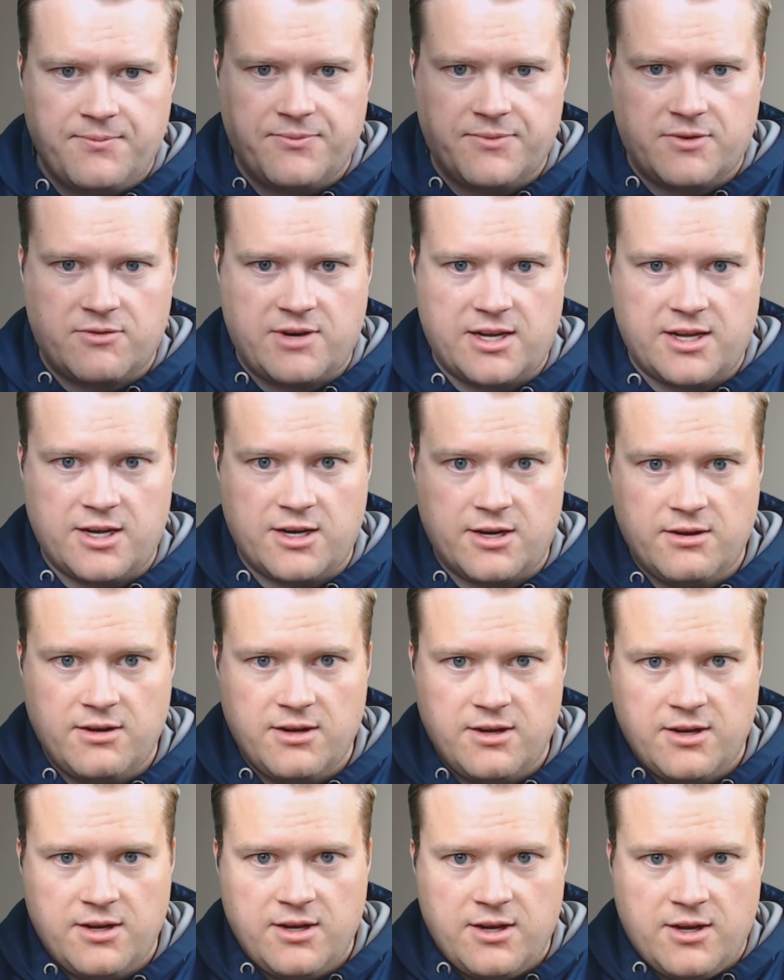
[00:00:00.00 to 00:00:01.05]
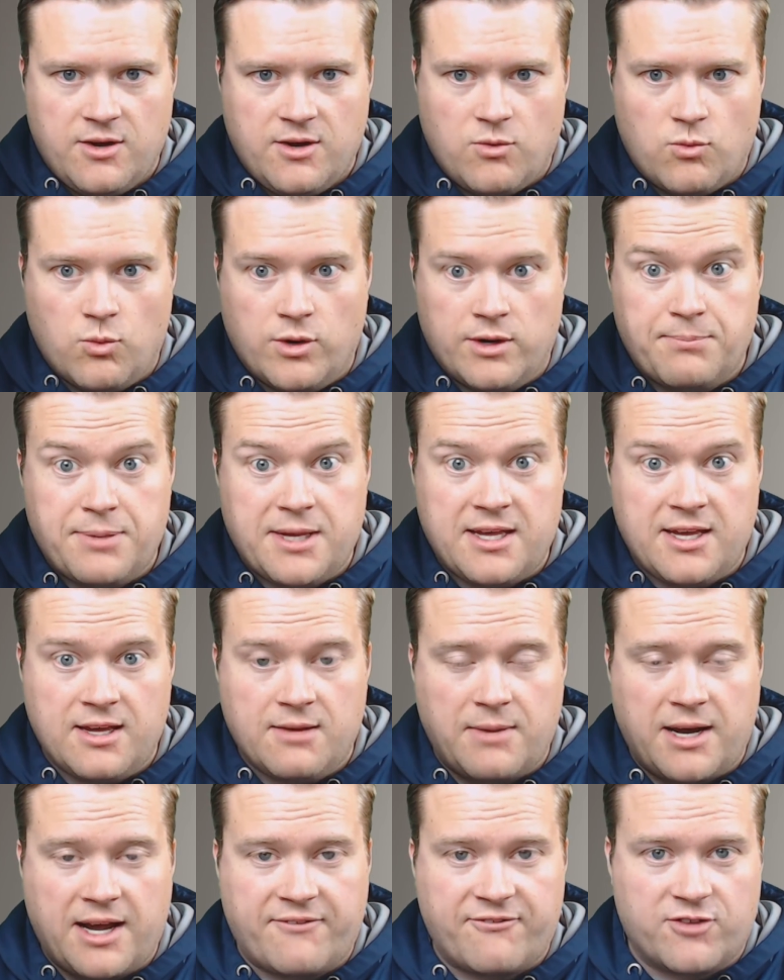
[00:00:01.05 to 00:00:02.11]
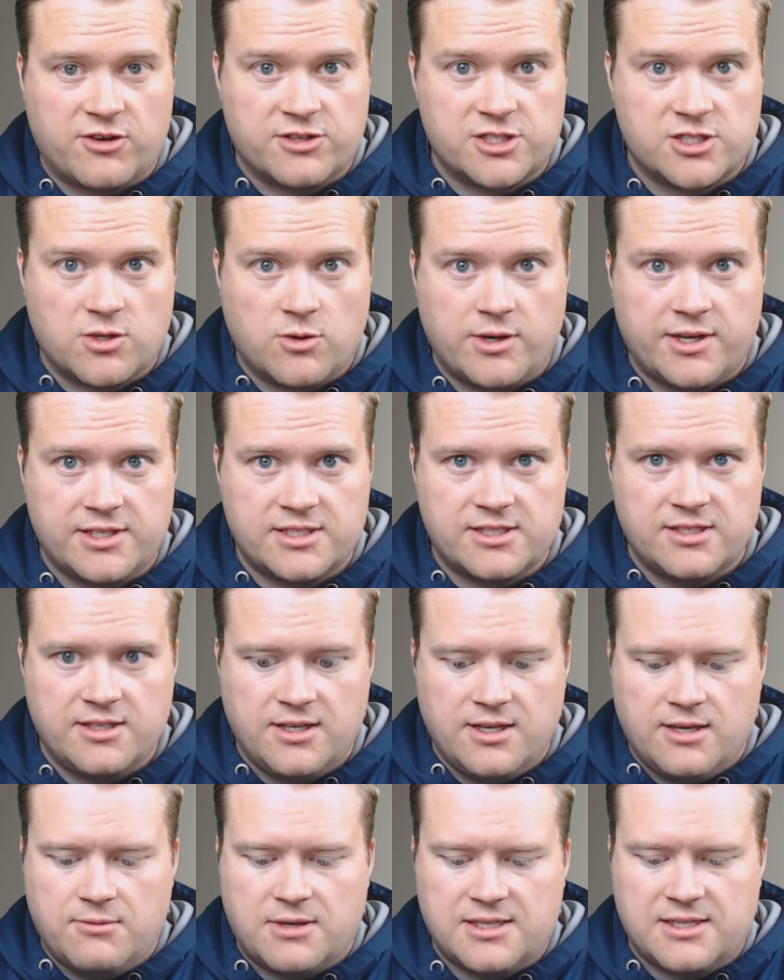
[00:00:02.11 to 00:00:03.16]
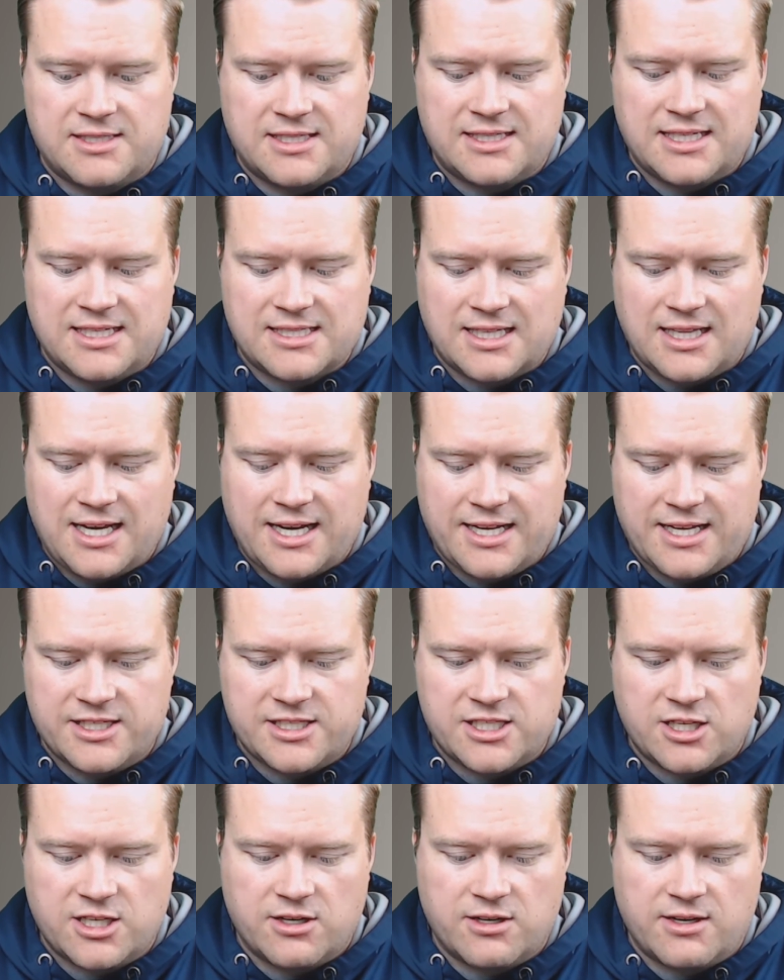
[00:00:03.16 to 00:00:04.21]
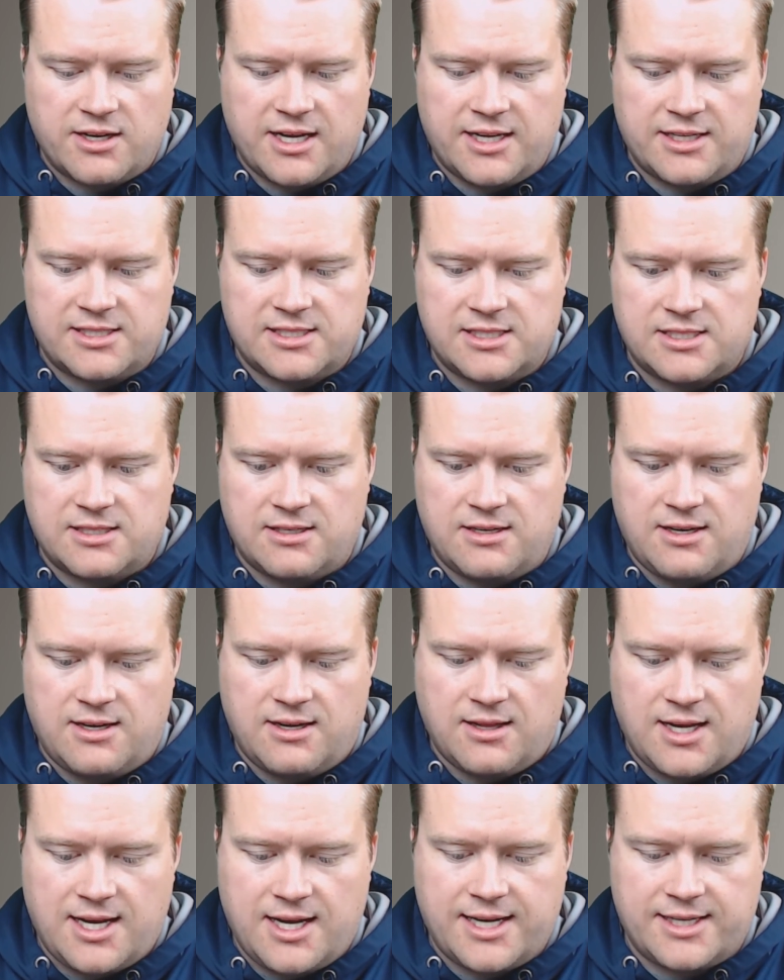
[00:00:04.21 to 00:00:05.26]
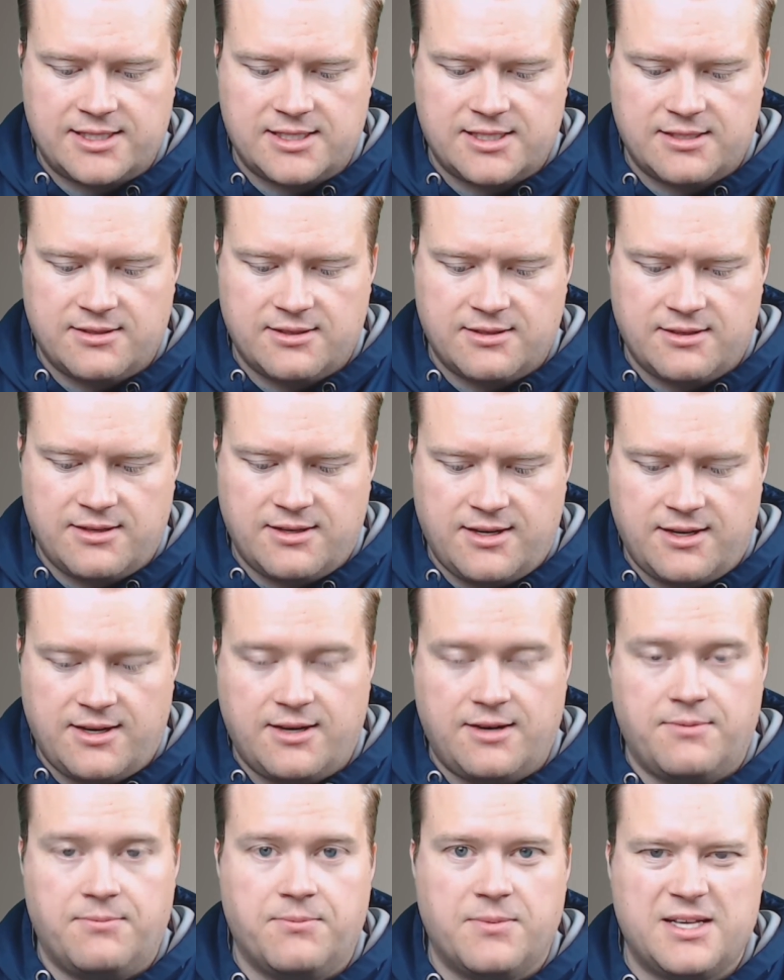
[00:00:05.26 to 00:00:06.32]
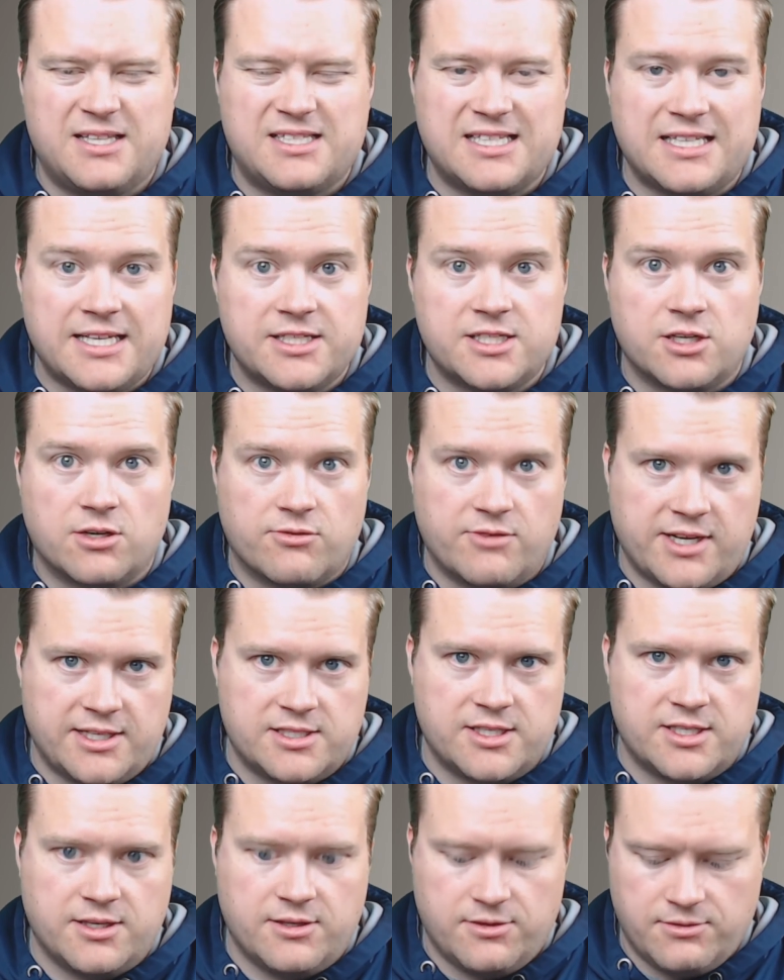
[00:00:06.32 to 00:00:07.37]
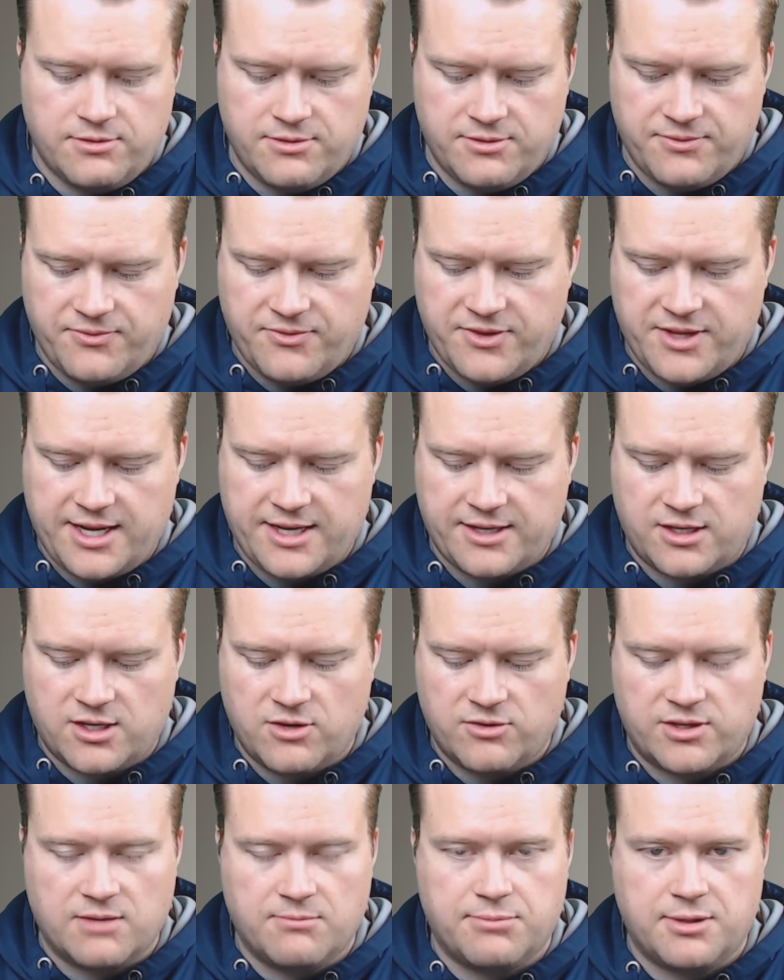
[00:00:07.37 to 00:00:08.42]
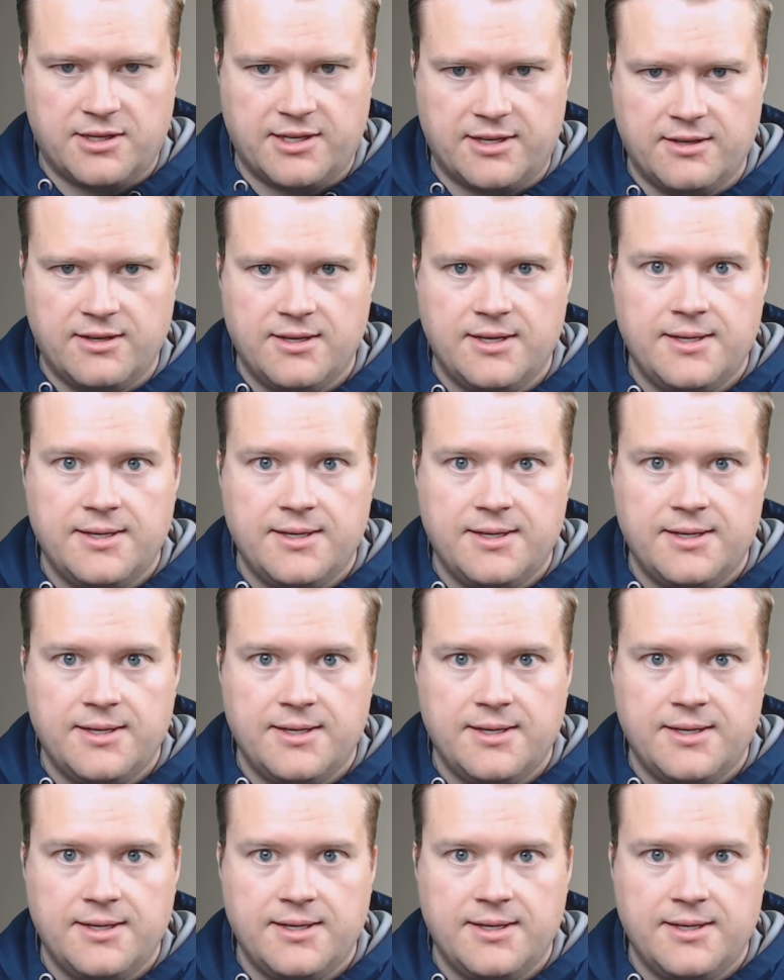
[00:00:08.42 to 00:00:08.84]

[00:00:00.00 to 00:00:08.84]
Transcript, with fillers: right here would be my first choice because it is a lot easier. It's a lot, um, it's an easier read too than Code Complete.